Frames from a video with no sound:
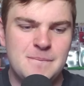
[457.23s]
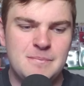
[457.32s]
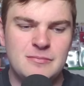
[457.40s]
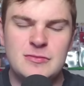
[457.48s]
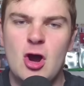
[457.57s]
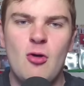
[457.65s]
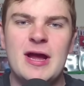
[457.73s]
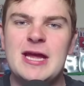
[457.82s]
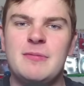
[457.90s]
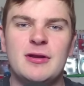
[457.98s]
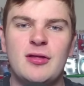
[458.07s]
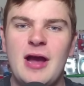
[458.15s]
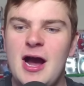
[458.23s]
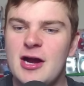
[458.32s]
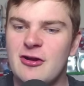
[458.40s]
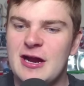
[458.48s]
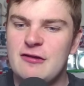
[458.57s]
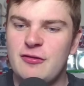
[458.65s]
Noah
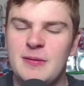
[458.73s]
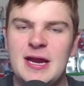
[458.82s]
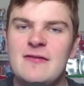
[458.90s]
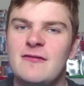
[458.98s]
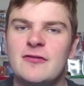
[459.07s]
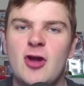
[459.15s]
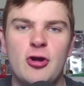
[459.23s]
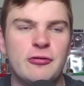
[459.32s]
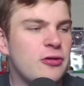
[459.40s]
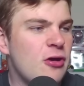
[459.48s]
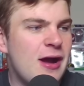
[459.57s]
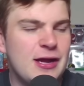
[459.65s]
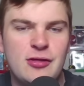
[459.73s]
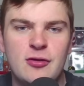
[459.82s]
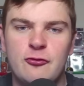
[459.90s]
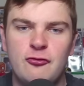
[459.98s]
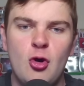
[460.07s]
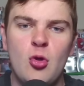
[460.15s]
Hibbins-Hargreaves, but even those guys
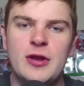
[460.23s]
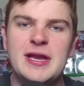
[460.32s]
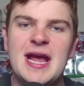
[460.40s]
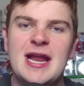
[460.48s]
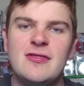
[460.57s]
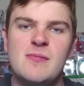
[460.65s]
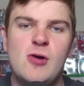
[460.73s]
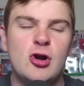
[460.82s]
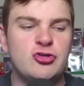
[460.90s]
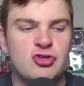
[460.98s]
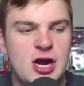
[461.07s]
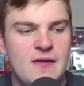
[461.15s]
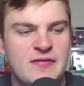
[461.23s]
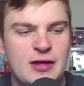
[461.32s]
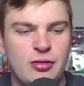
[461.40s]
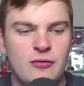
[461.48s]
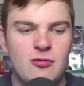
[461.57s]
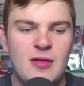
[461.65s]
have fallen down in the mock draft
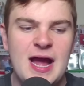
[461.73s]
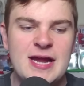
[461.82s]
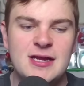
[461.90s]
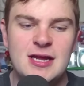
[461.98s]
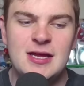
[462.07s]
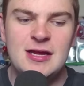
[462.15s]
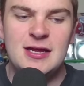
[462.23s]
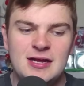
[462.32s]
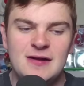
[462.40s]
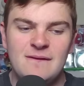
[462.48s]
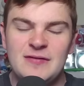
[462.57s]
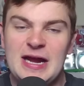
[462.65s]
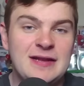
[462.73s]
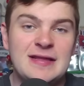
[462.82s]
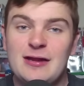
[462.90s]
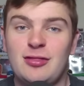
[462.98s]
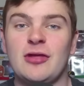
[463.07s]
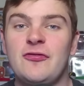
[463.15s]
as of late. And
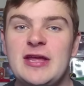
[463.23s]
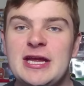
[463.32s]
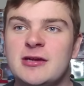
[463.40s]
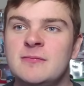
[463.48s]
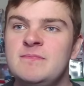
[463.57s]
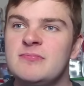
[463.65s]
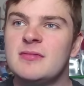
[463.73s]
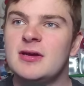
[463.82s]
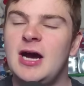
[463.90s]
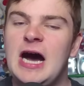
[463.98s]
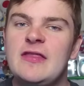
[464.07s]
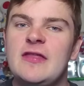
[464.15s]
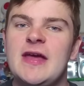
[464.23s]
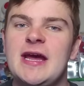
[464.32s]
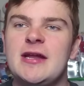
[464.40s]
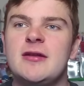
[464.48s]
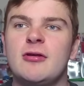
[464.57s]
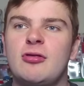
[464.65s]
that's the thing. Other
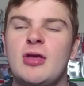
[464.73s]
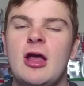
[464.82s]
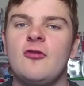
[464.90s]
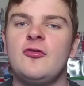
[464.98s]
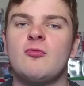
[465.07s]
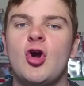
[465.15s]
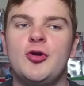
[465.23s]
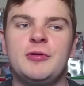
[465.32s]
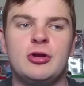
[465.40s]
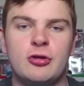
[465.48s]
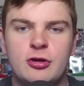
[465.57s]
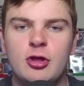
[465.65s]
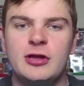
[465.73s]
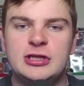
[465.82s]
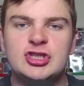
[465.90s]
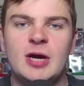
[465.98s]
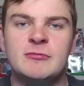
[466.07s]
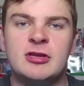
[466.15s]
than Sullivan Roby, who's clearly
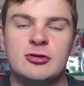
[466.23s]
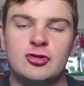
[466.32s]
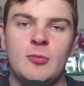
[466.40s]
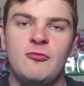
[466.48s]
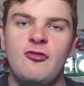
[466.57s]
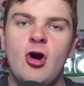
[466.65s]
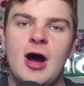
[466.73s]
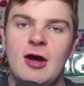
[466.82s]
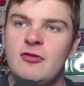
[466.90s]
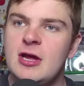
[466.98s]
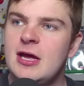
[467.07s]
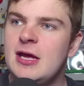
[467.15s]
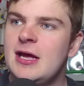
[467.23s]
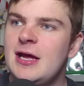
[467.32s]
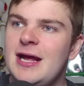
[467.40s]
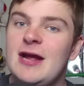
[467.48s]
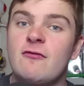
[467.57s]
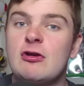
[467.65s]
jumped in the top 5,
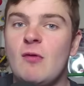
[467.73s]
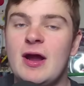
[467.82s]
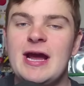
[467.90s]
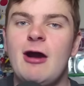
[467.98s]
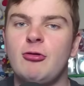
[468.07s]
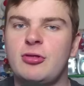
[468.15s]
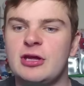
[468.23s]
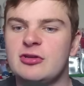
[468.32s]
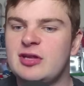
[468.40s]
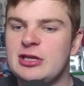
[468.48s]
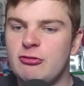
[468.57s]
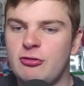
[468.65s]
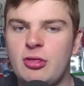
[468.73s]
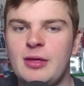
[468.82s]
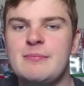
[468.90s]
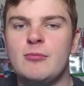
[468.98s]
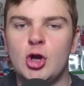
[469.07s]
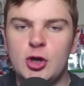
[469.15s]
everyone else continuously
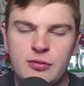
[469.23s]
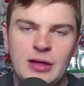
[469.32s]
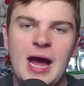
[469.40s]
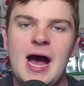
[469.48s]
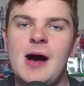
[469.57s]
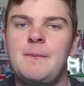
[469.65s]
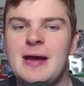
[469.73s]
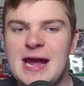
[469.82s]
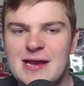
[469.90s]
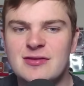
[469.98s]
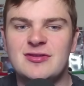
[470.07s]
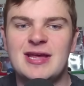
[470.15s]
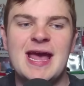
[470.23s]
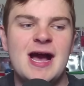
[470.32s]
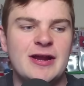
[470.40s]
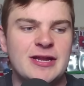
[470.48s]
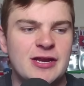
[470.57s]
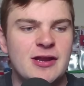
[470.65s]
moves up and
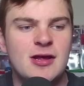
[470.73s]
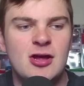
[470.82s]
down, and